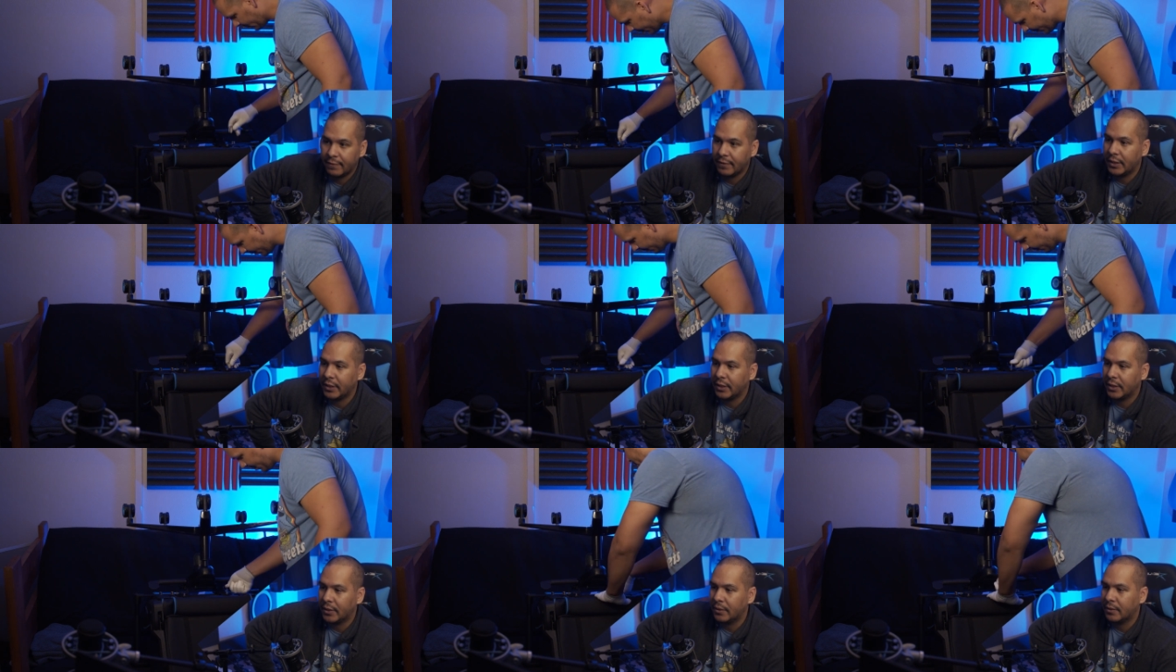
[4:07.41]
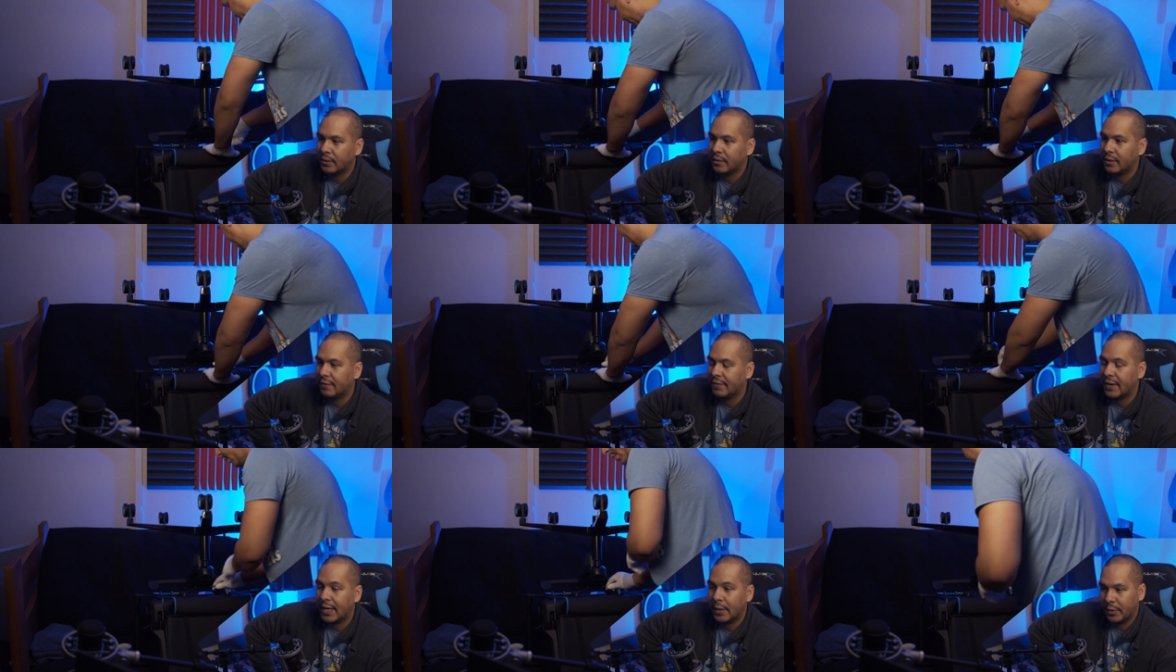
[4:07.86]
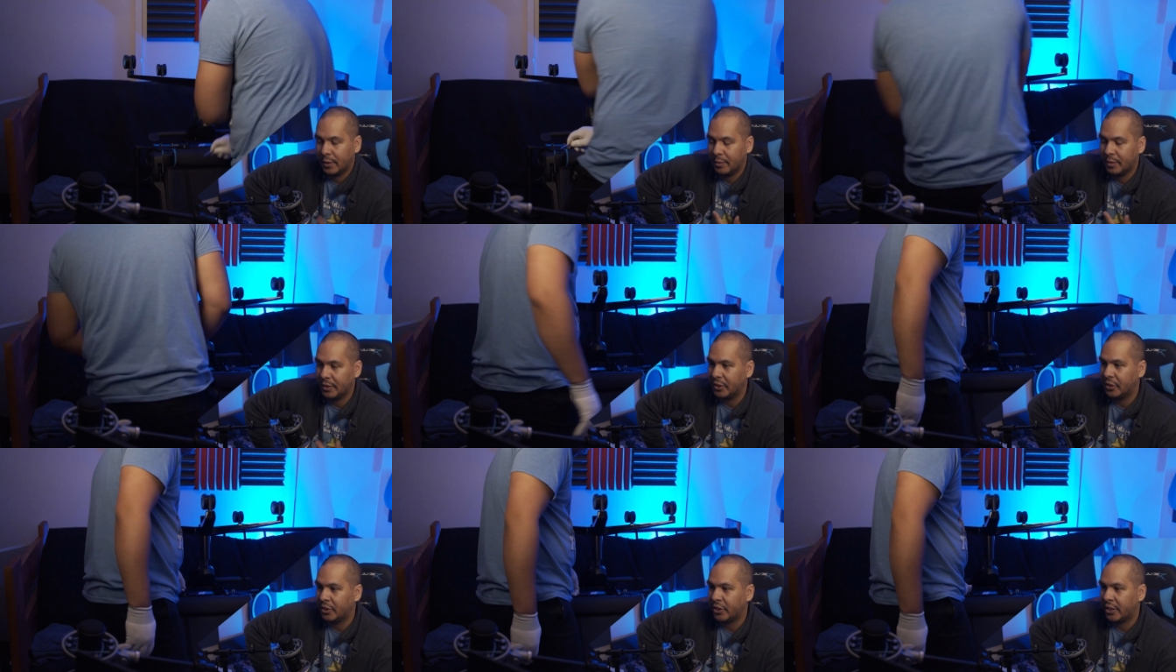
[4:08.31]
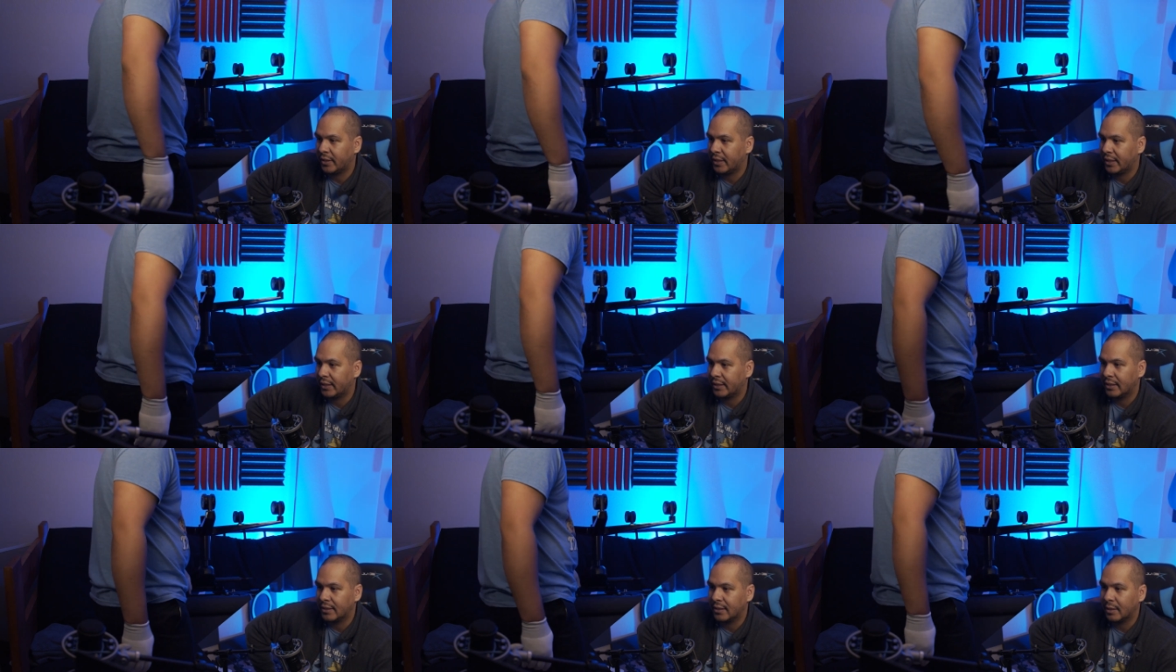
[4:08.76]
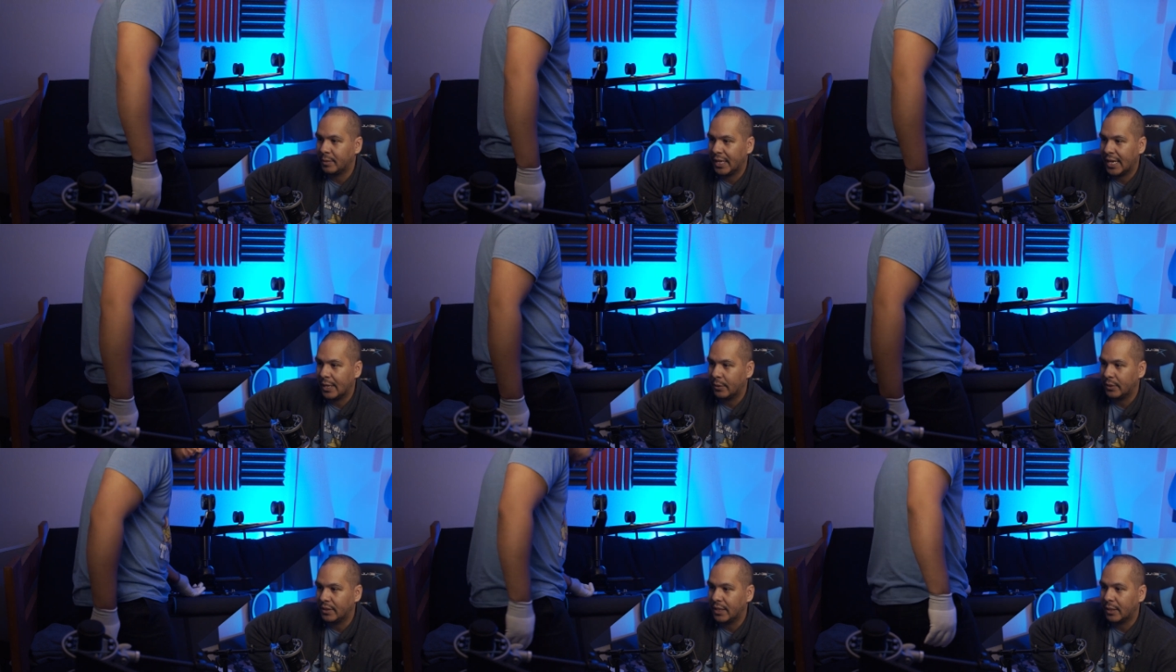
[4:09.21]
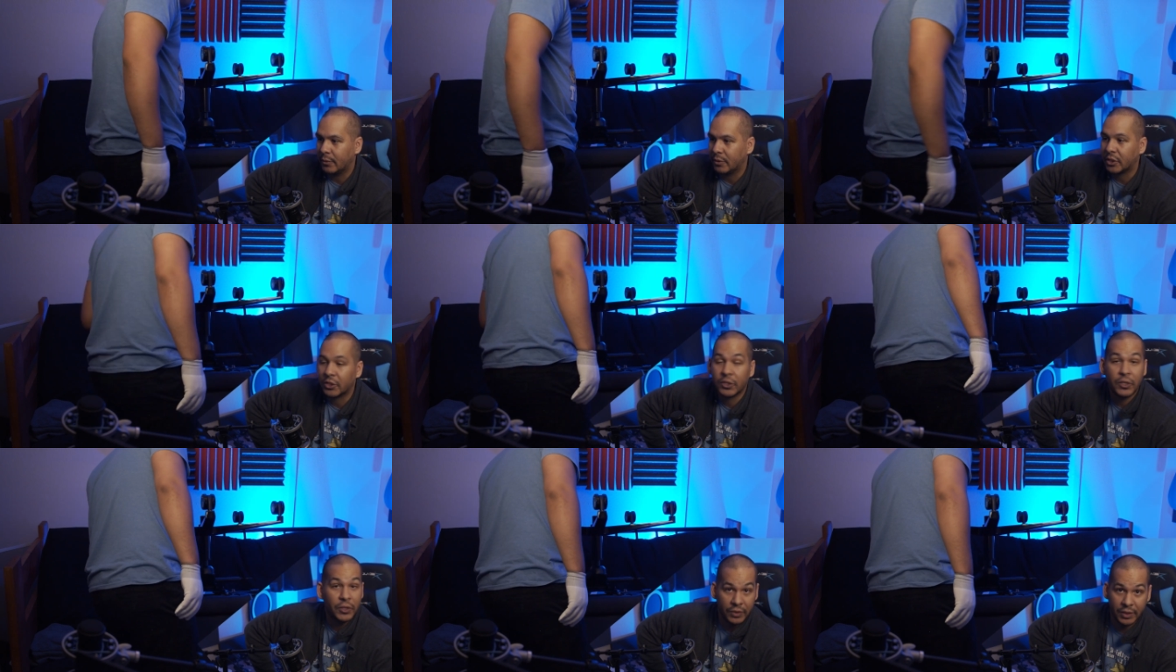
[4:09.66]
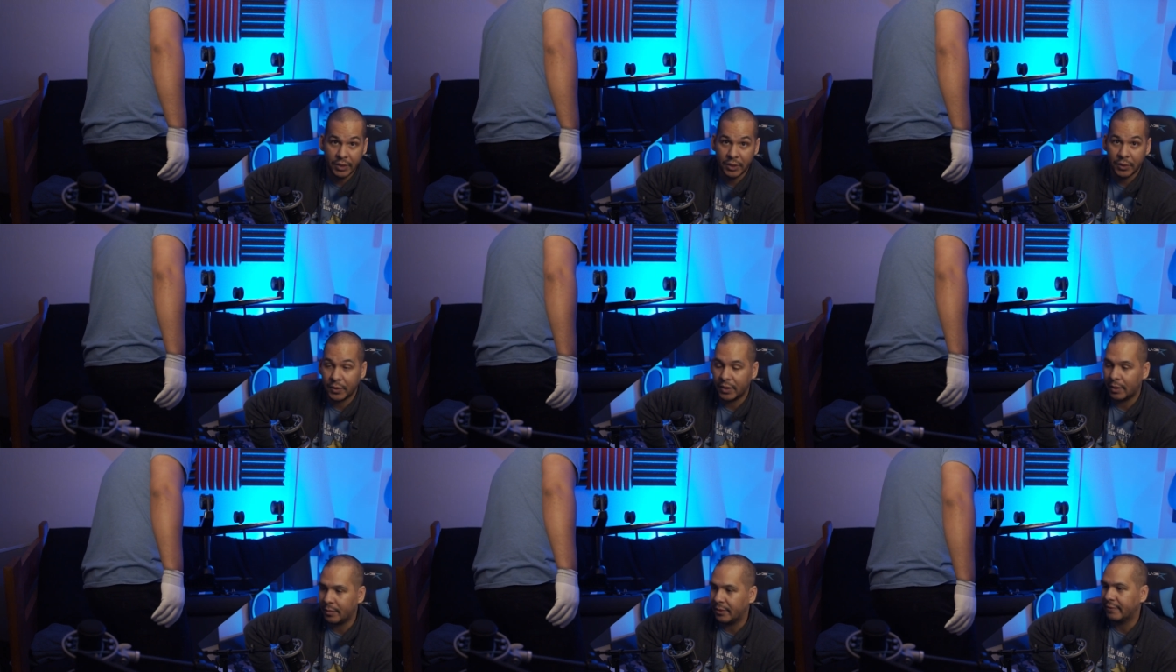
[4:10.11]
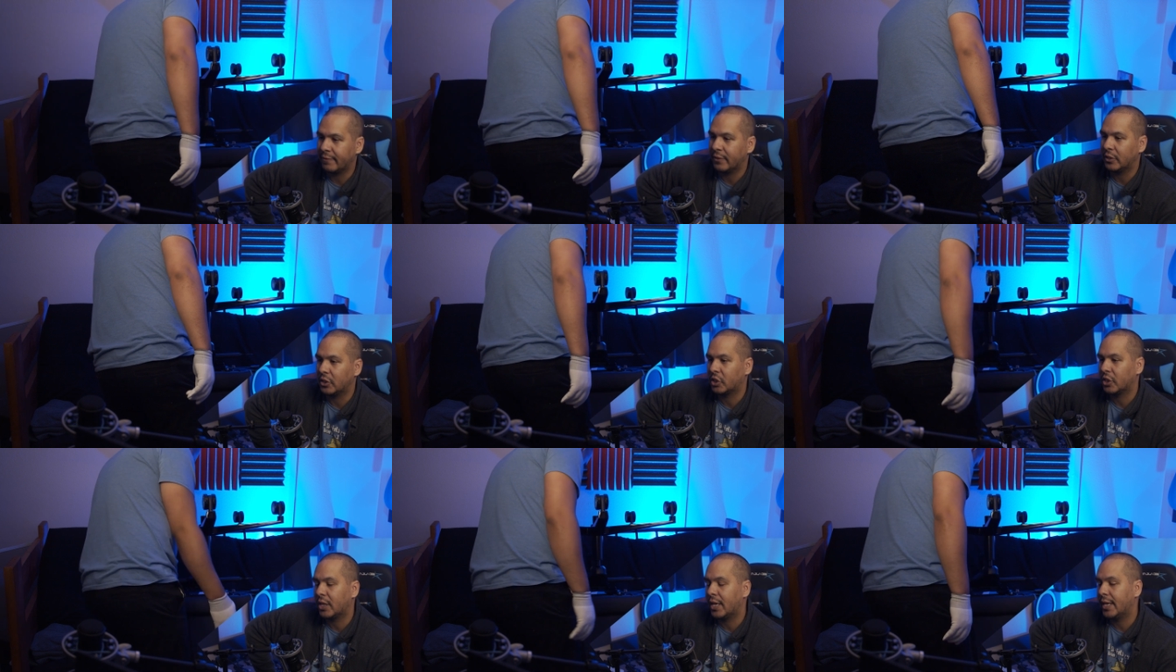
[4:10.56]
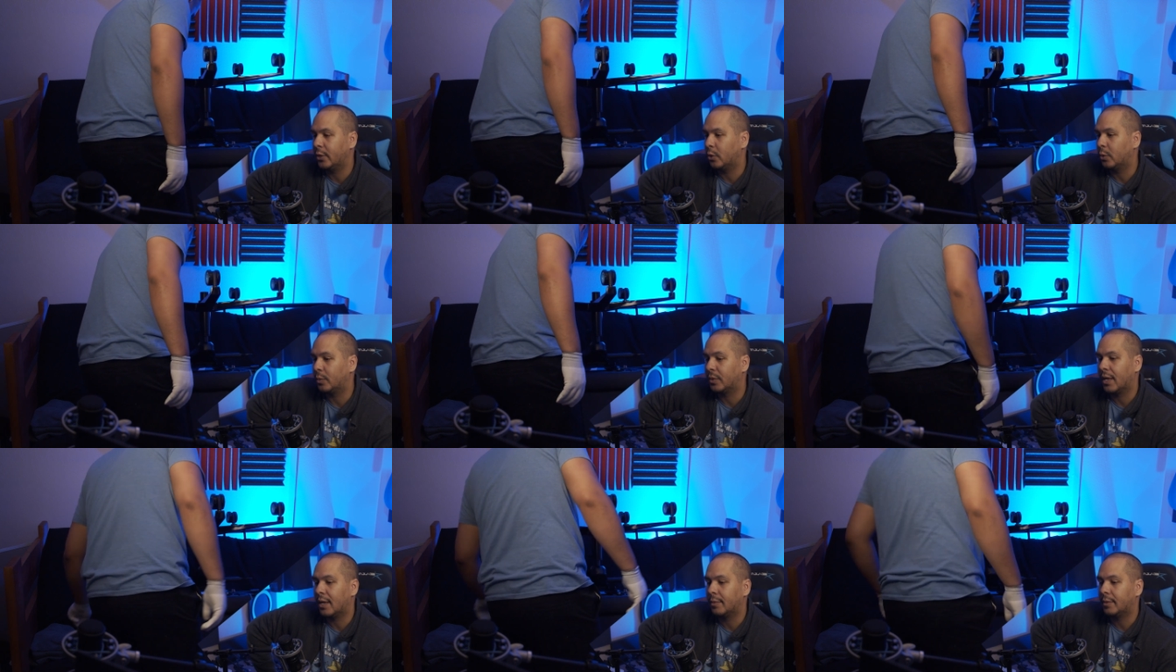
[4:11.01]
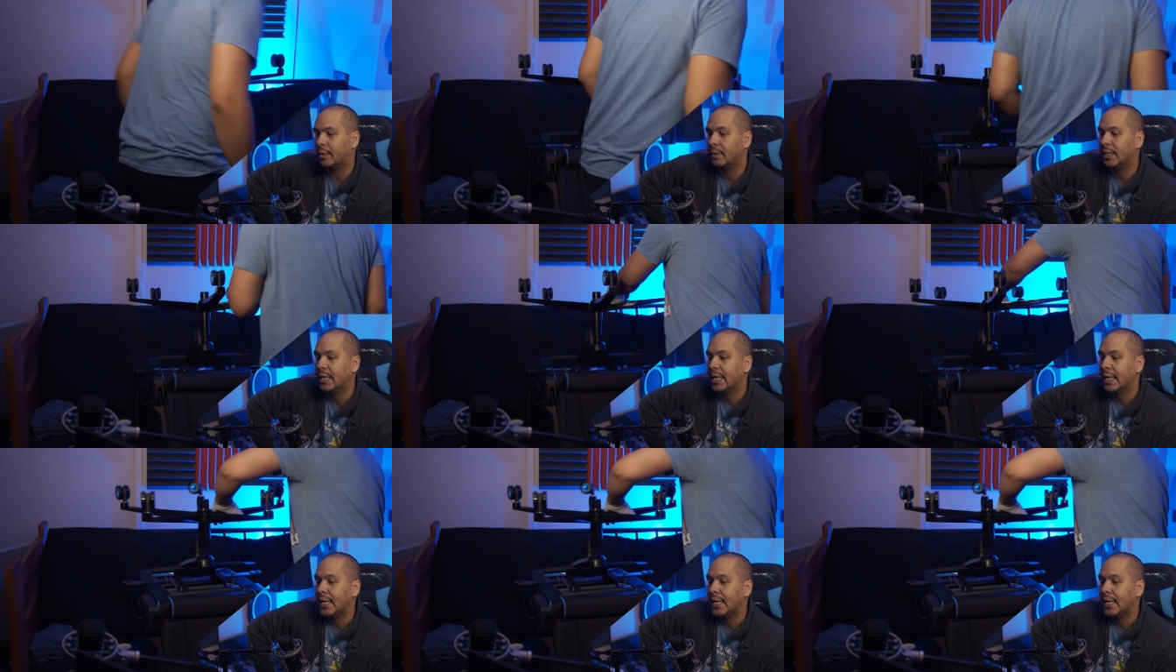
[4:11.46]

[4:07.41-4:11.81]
If I were to build a chair like this, I mean, I would certainly do it on my first try, no problem.